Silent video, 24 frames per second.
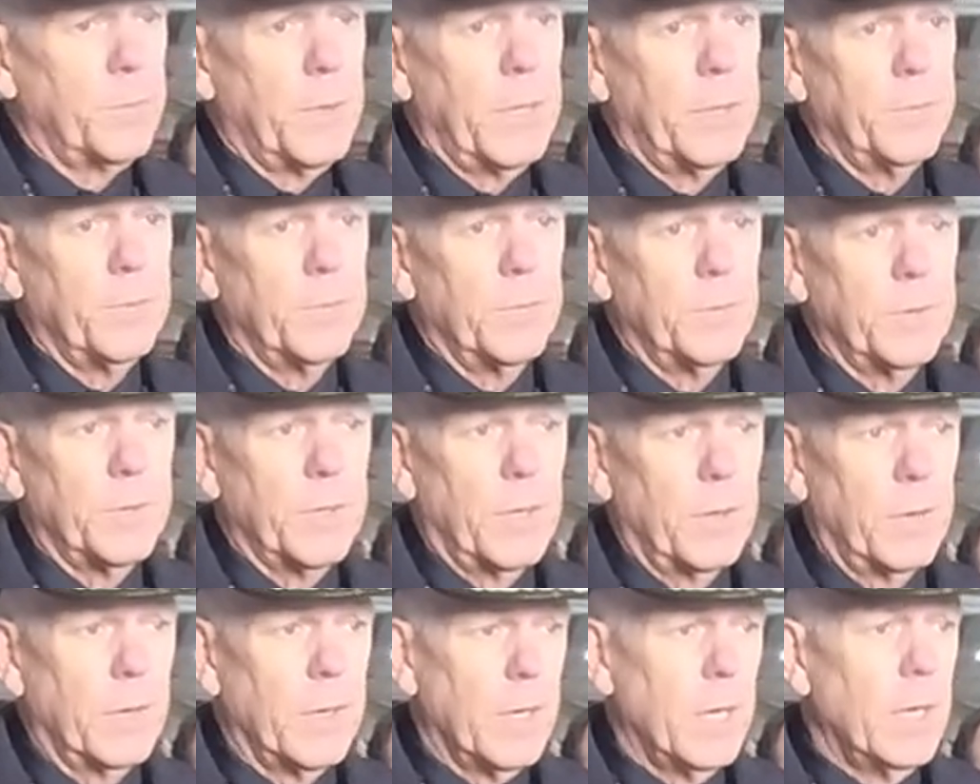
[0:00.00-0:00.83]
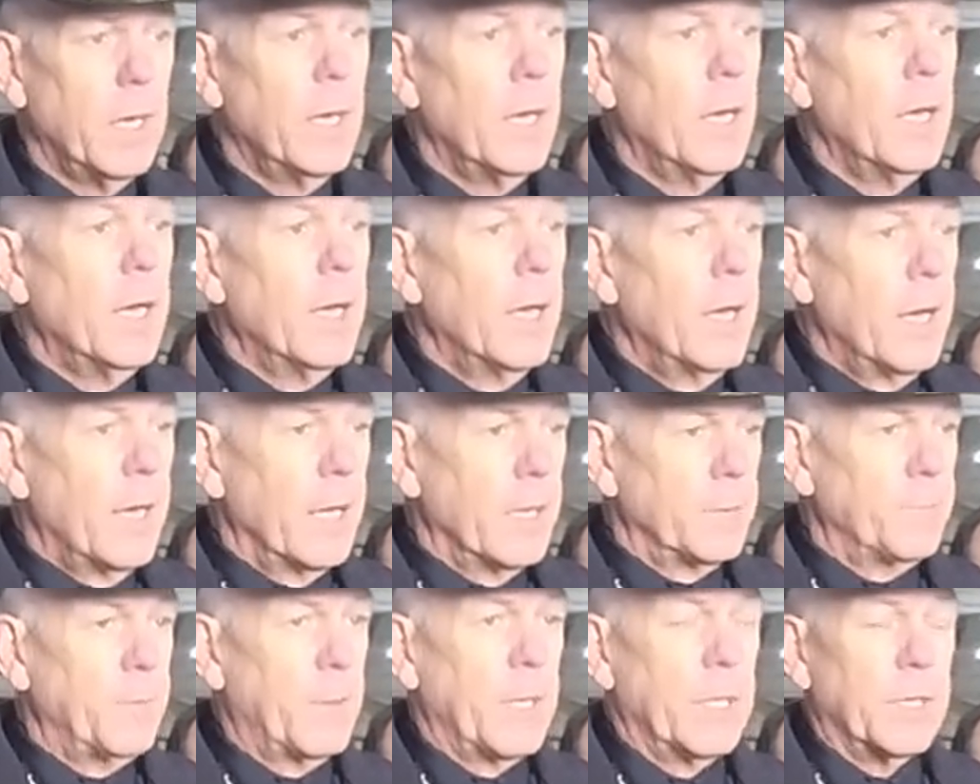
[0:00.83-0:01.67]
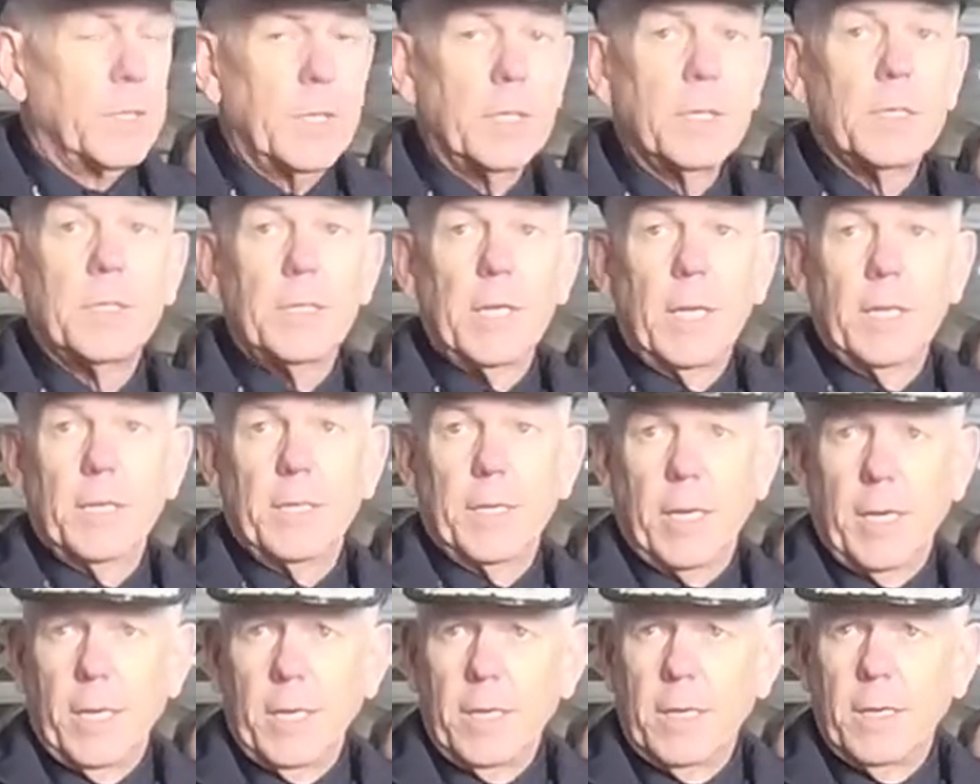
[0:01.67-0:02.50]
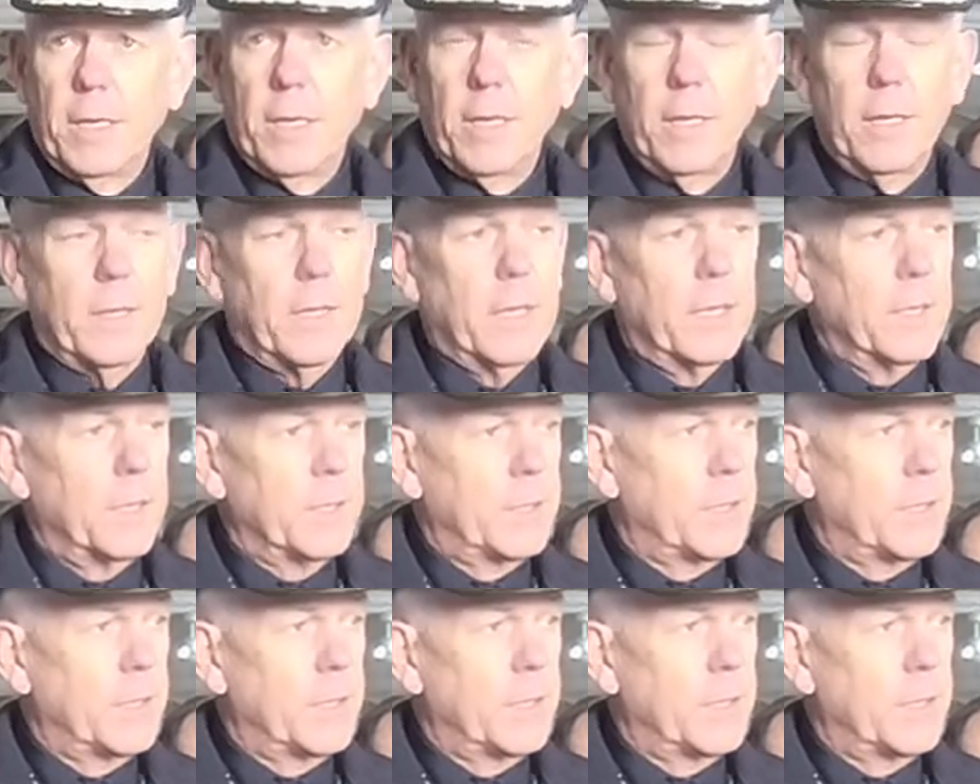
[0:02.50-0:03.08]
people. So it's been since that day that the